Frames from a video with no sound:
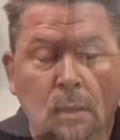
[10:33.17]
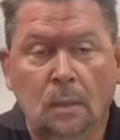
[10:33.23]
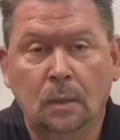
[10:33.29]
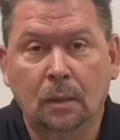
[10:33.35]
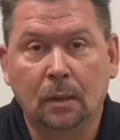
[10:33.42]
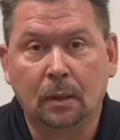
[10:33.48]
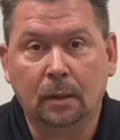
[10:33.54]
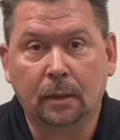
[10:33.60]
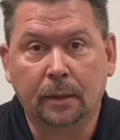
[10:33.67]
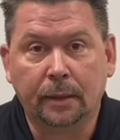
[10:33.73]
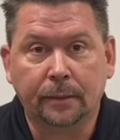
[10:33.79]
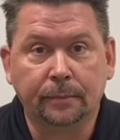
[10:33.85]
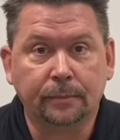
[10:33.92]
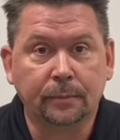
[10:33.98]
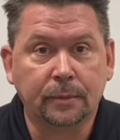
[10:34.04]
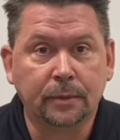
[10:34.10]
Alright,
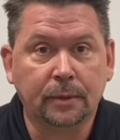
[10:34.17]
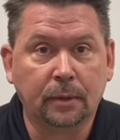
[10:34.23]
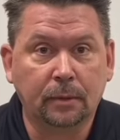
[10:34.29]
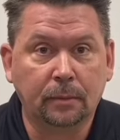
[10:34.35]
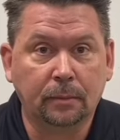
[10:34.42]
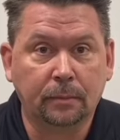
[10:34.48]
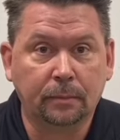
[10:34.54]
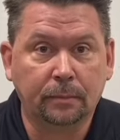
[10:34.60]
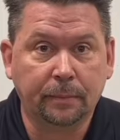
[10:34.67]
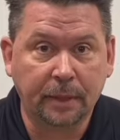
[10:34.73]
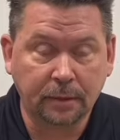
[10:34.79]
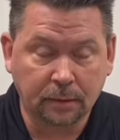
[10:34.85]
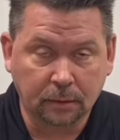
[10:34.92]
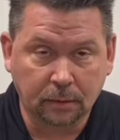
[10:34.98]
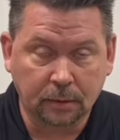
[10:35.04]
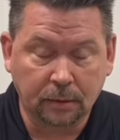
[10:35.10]
so
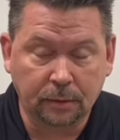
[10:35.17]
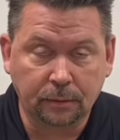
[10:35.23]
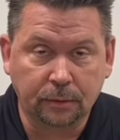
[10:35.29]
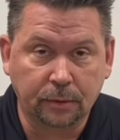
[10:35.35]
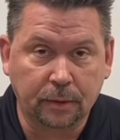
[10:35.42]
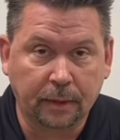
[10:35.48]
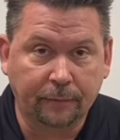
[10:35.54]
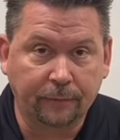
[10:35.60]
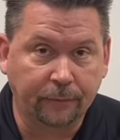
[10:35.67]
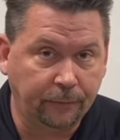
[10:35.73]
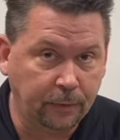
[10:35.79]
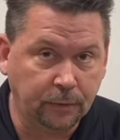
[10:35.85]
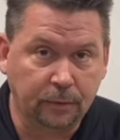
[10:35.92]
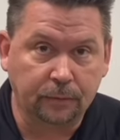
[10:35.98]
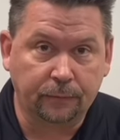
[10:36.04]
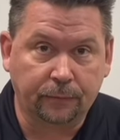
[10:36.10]
basically you should have a
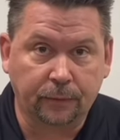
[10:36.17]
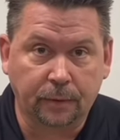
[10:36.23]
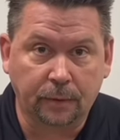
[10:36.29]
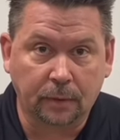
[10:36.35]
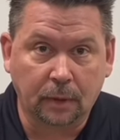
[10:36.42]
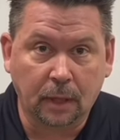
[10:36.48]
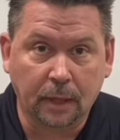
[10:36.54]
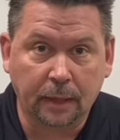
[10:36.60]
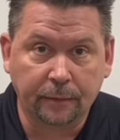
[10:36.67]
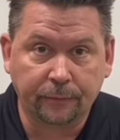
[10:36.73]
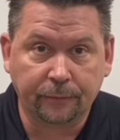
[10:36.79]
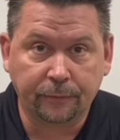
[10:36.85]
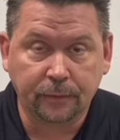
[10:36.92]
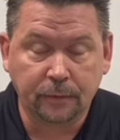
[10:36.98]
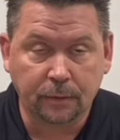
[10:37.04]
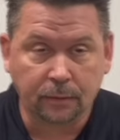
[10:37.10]
vision for your life
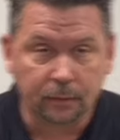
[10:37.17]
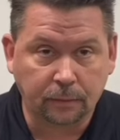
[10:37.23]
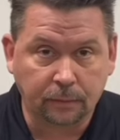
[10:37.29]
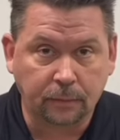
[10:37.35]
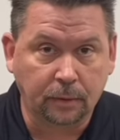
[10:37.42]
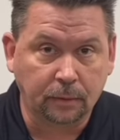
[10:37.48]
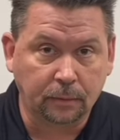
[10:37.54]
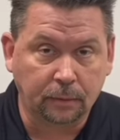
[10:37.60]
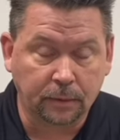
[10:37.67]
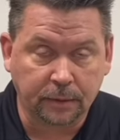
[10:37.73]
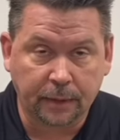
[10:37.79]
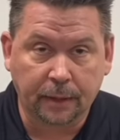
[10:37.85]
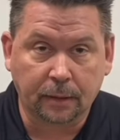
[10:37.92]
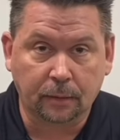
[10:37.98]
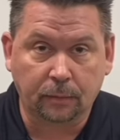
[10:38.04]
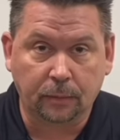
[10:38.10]
so you know
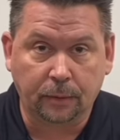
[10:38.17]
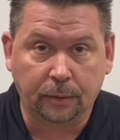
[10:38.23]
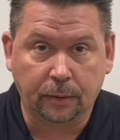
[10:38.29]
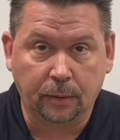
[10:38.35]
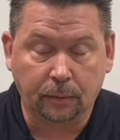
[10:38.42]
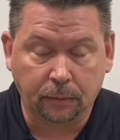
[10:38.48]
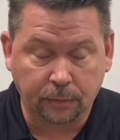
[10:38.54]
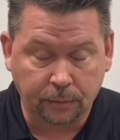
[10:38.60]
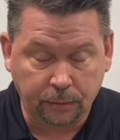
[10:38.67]
exactly where you're going.